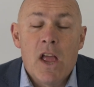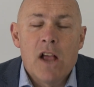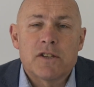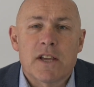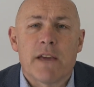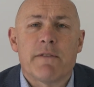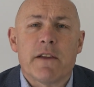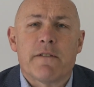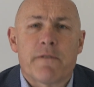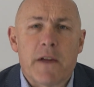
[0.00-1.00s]
So
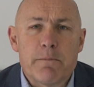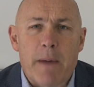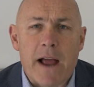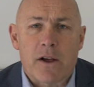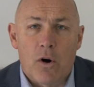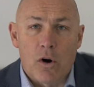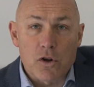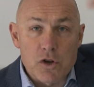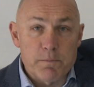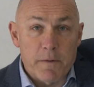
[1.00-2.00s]
giving feedback on
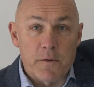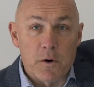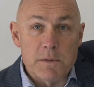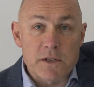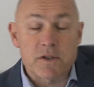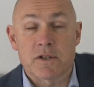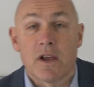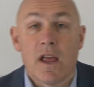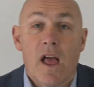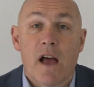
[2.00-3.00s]
good
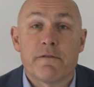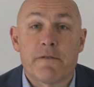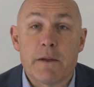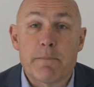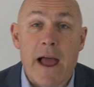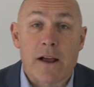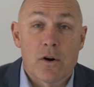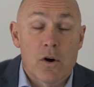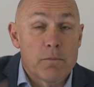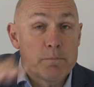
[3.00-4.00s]
performance and feedback
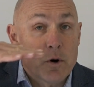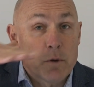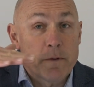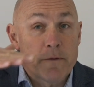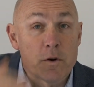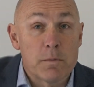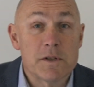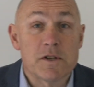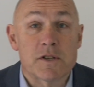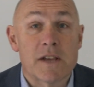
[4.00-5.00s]
on poor
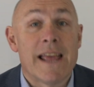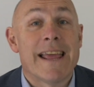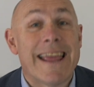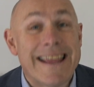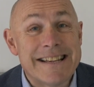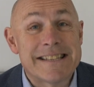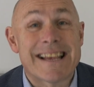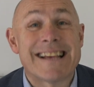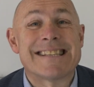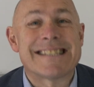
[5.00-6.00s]
performance
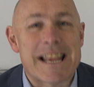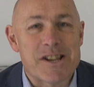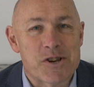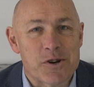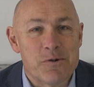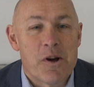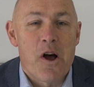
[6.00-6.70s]
is essential.